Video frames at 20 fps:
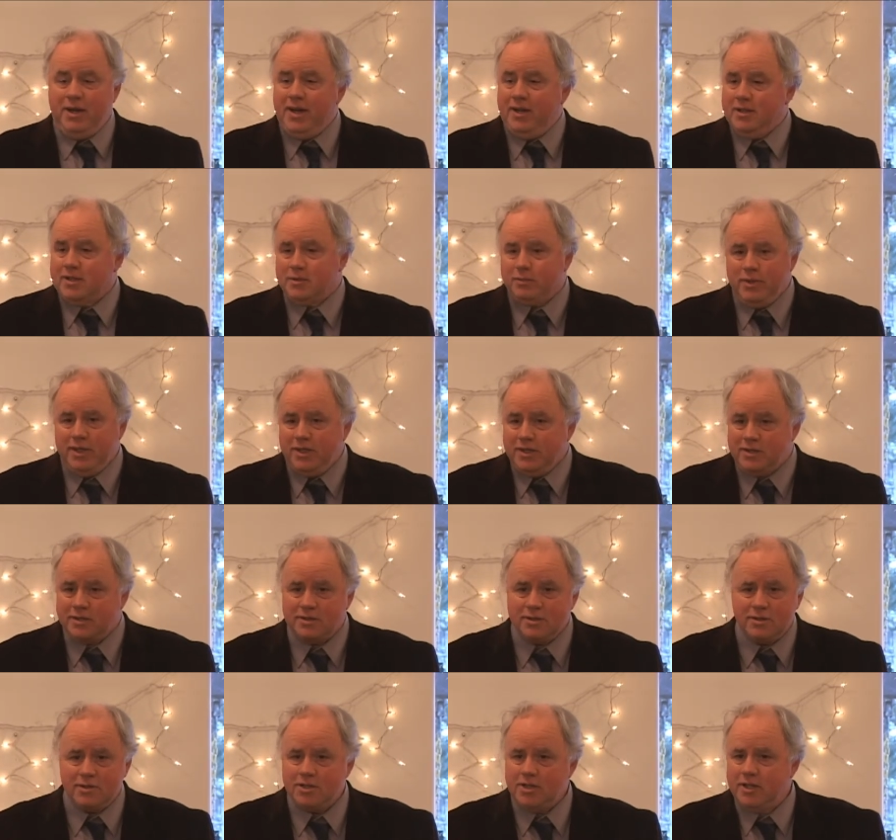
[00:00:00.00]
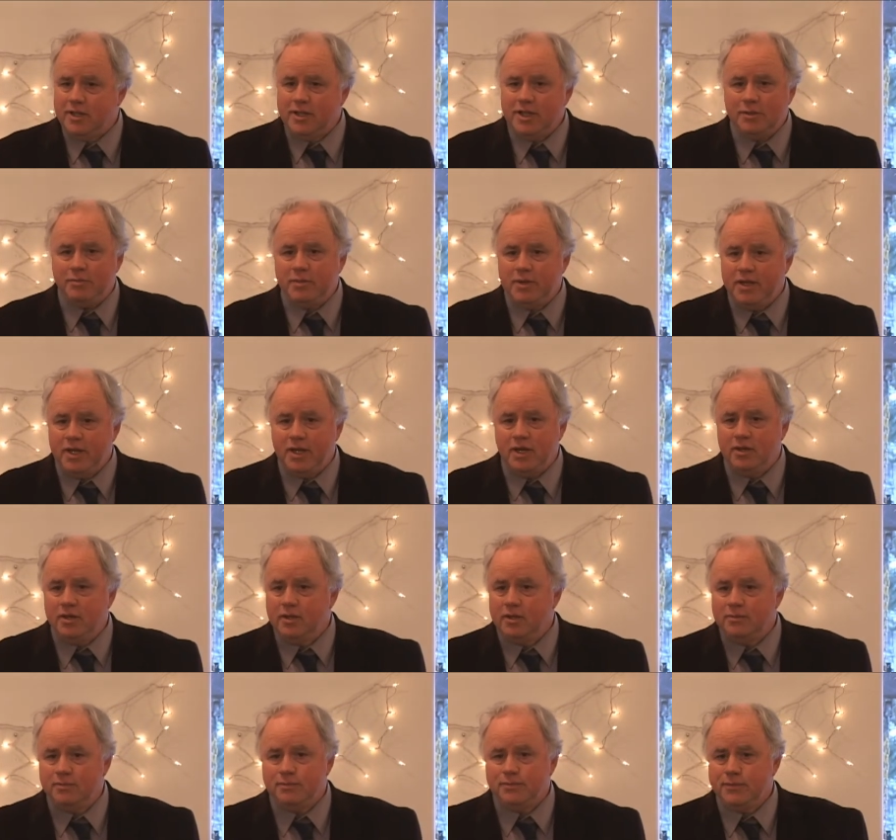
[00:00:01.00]
Malaspina is still chugging up and down
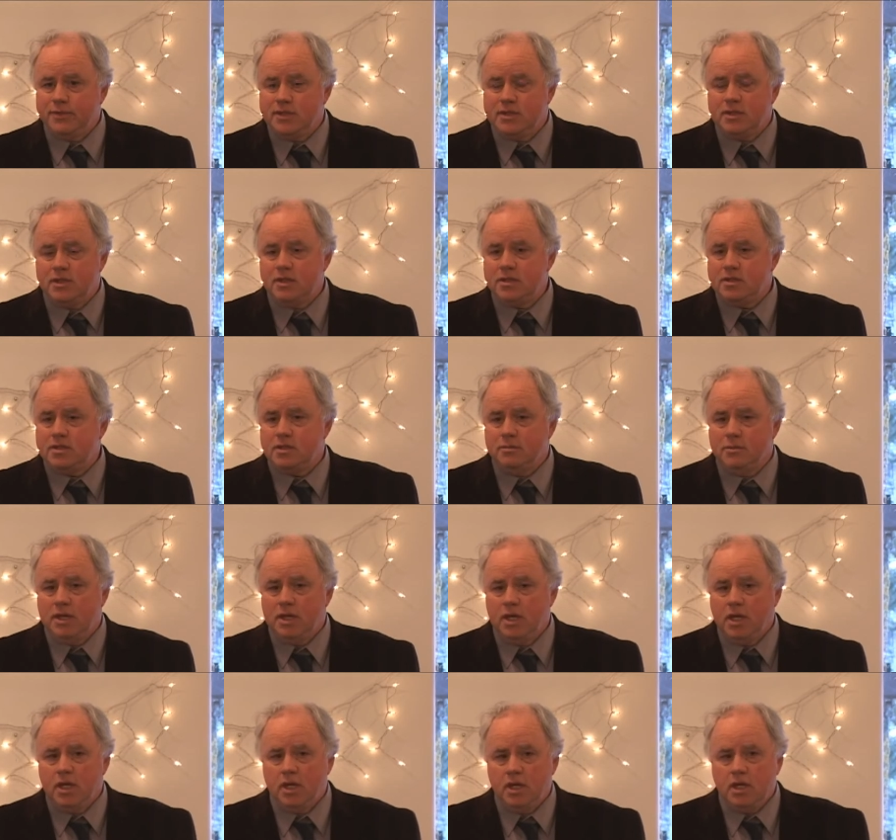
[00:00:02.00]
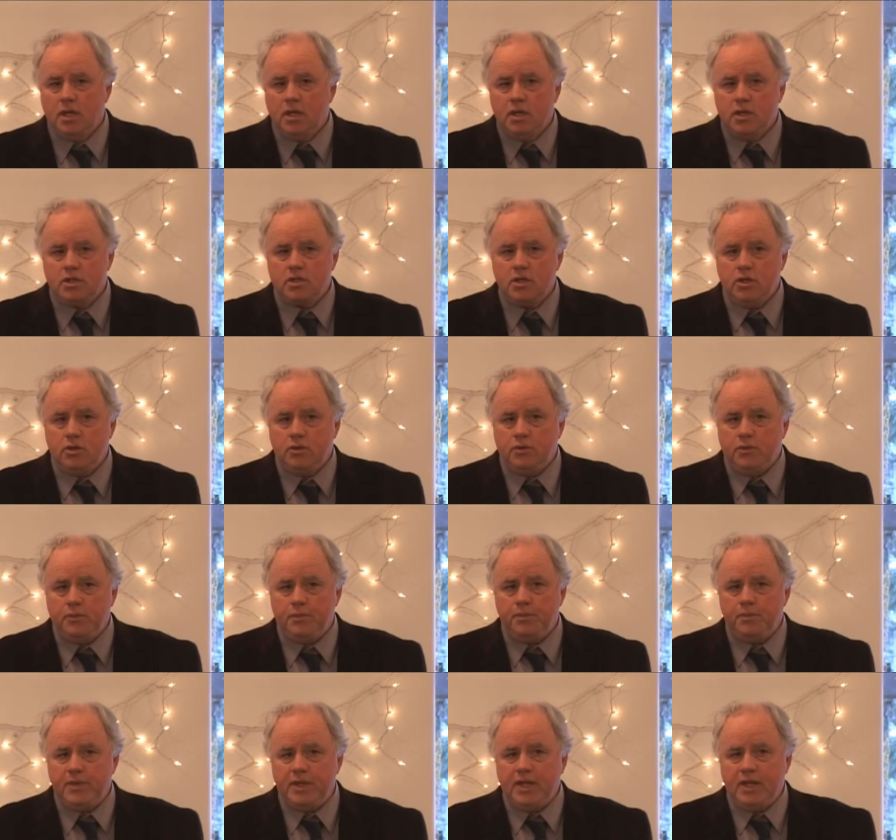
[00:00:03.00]
the, the system. So
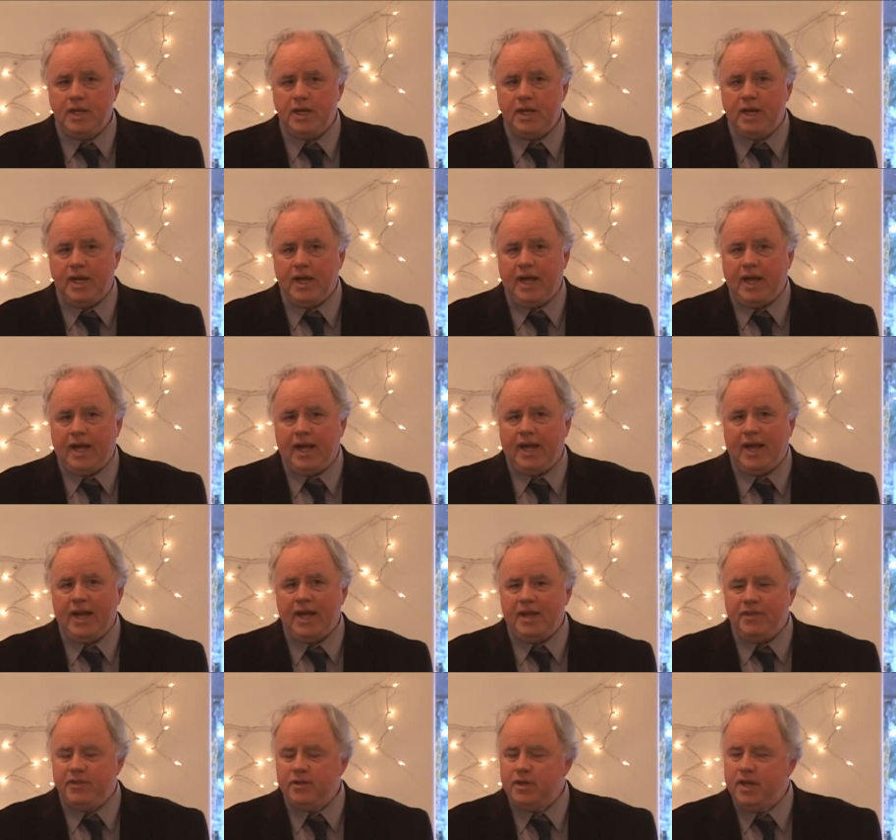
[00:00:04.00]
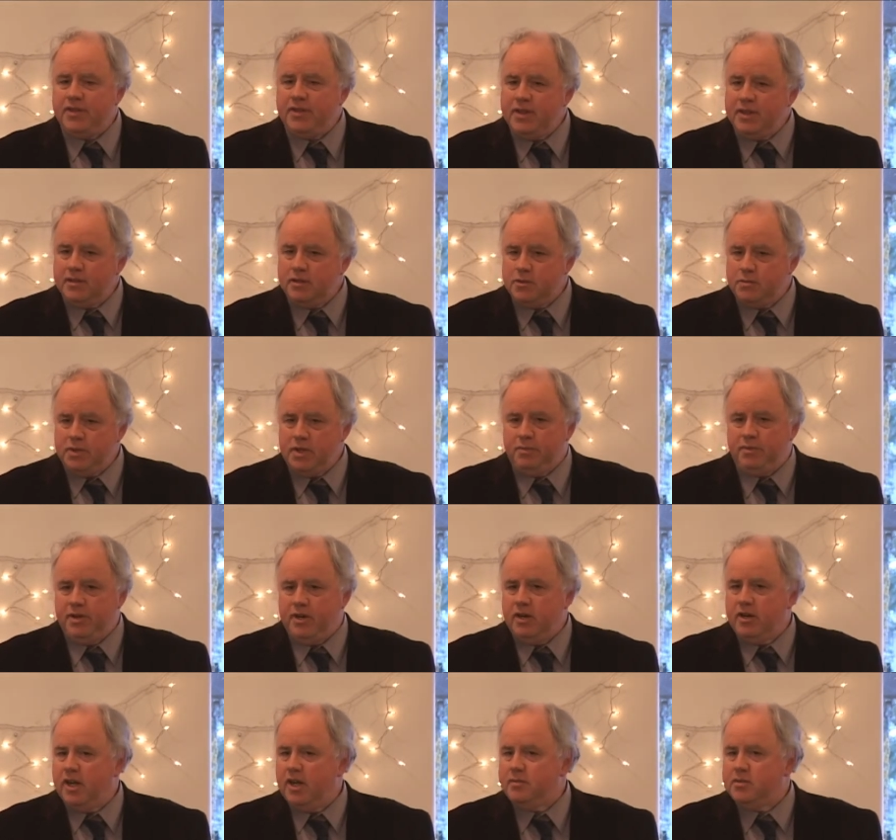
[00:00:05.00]
I, I, think there's been a
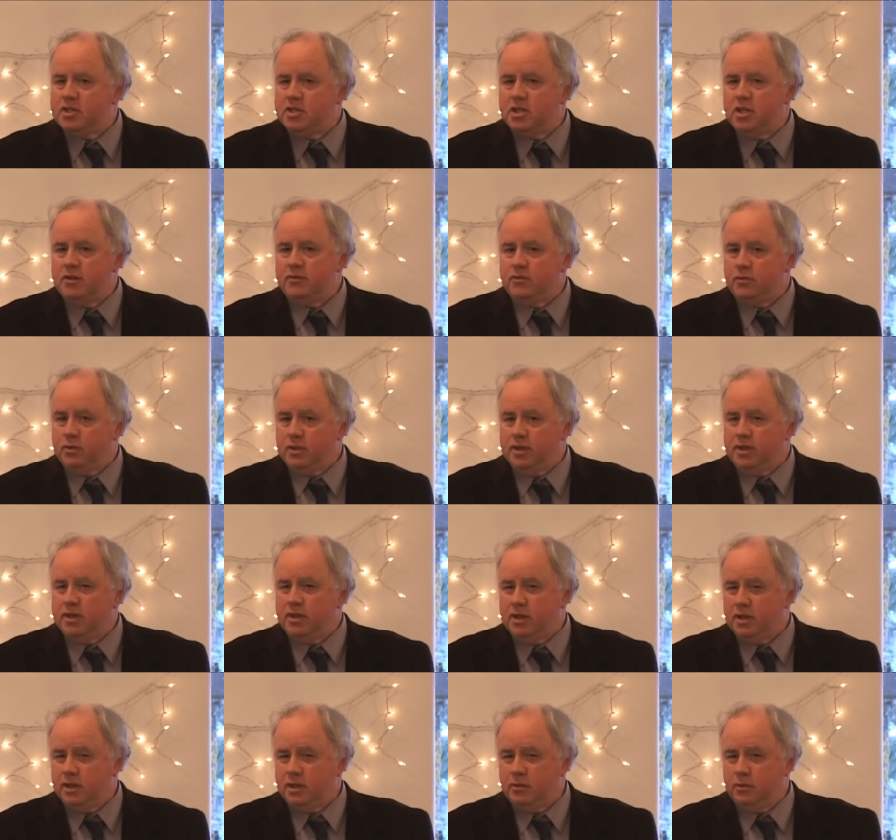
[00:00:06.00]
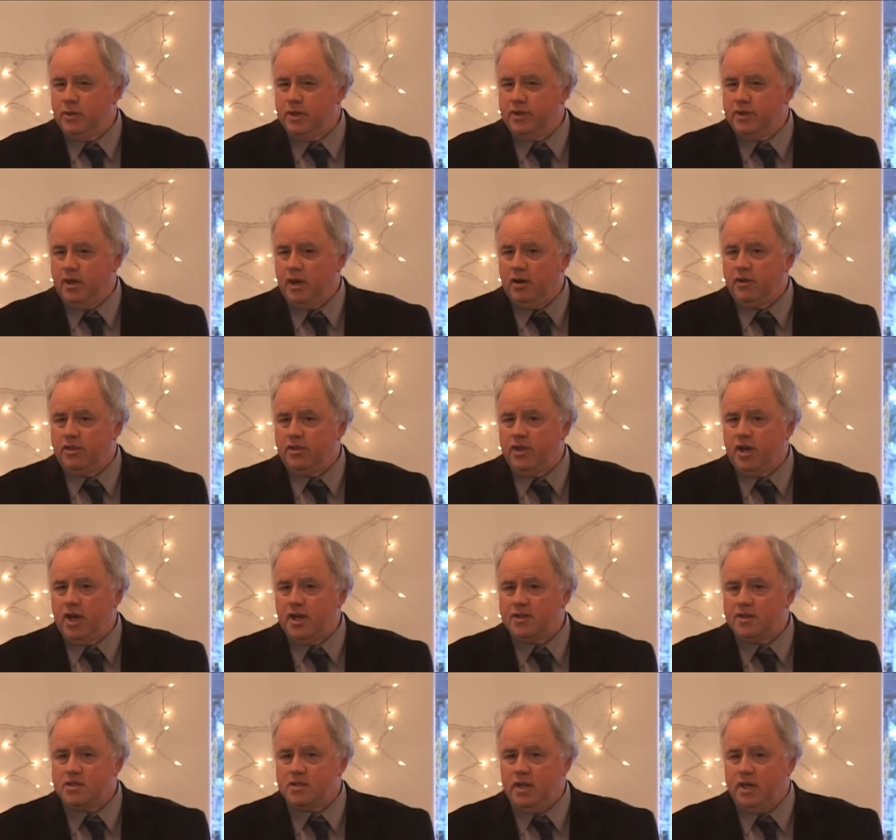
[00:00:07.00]
paradigm shift with, with our
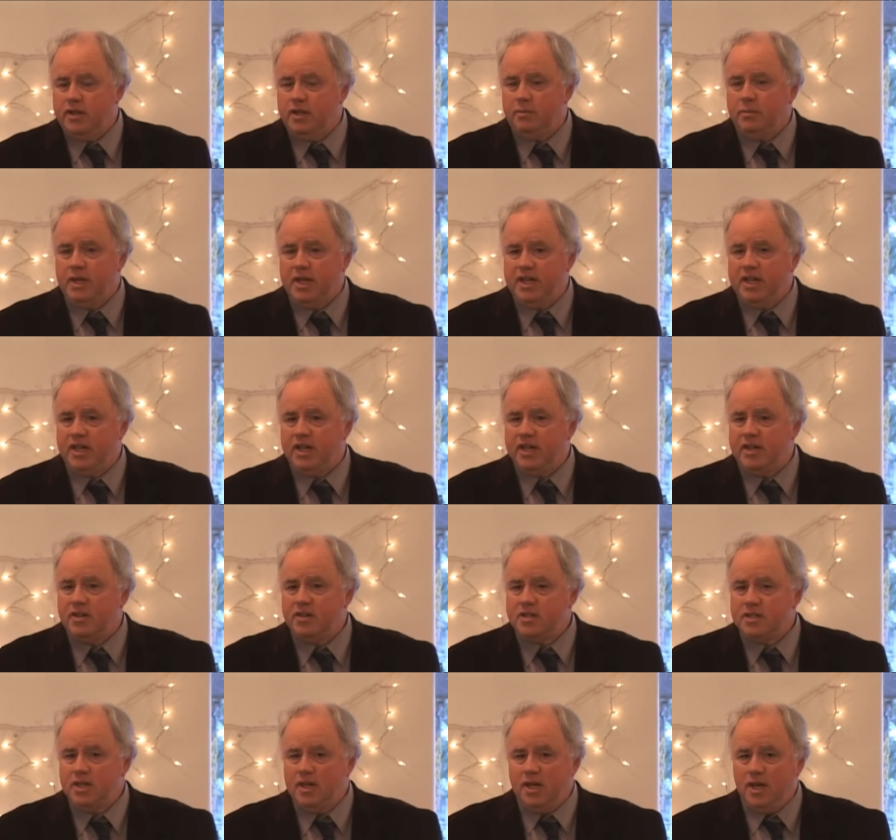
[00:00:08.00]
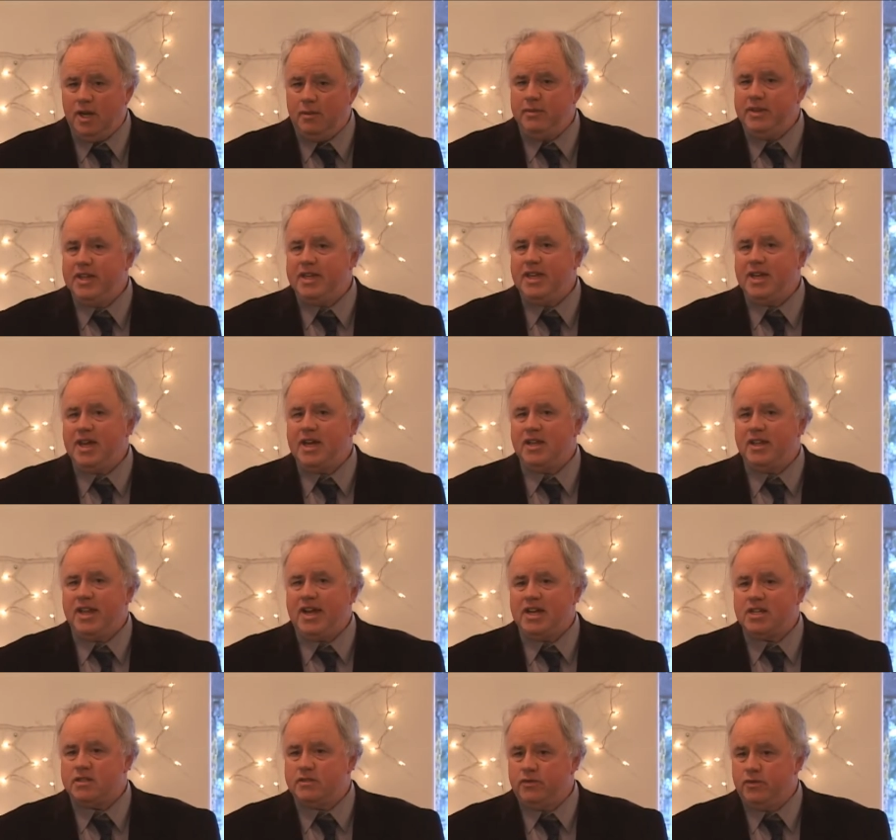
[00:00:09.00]
thoughts on the mainliners. I mean, they can't
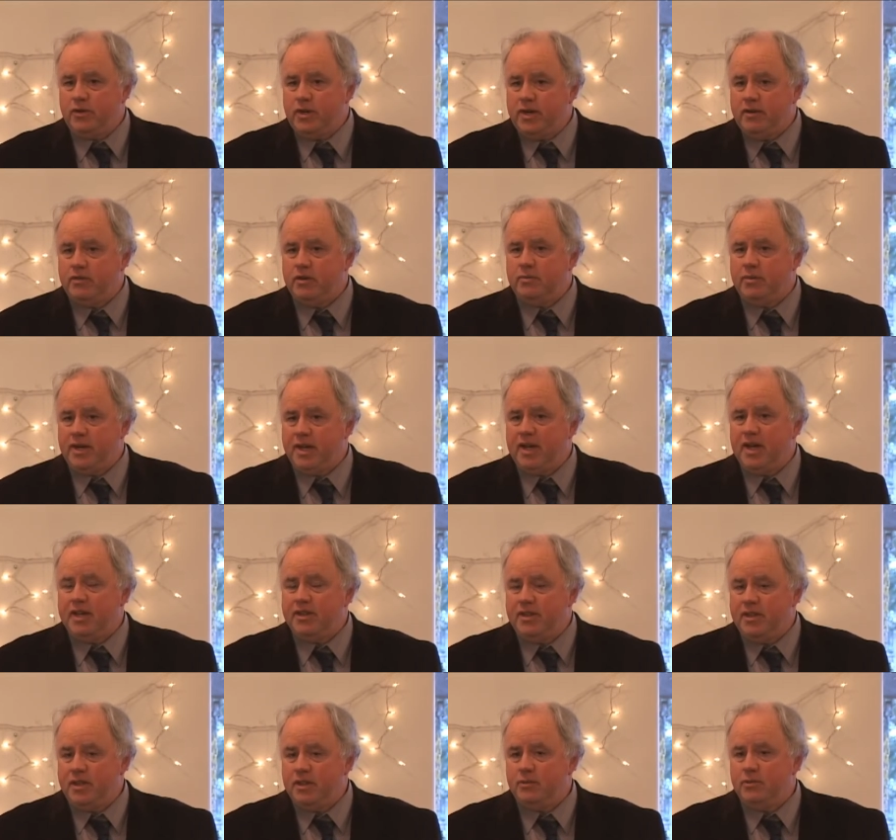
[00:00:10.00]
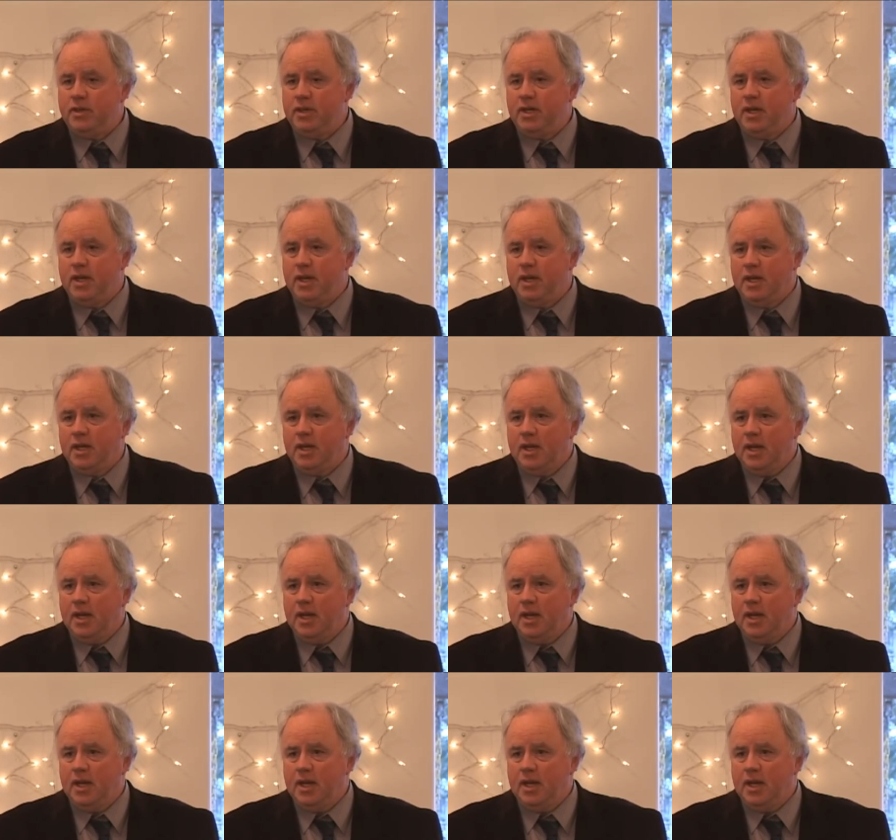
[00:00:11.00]
last forever, but I, I think we,